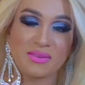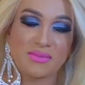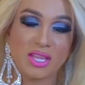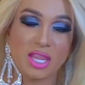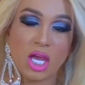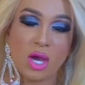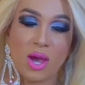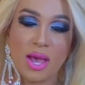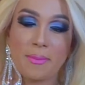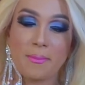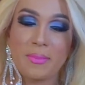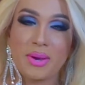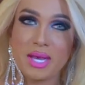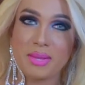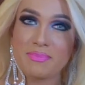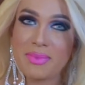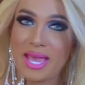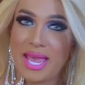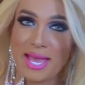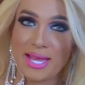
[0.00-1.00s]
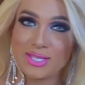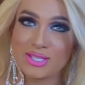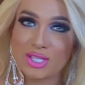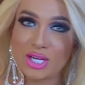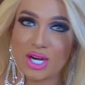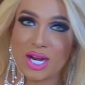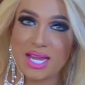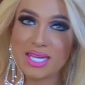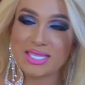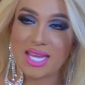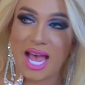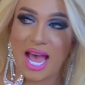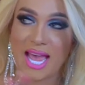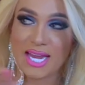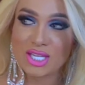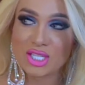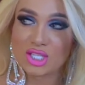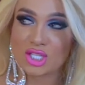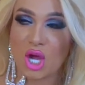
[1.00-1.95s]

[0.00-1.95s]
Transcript: even though I put my answer as I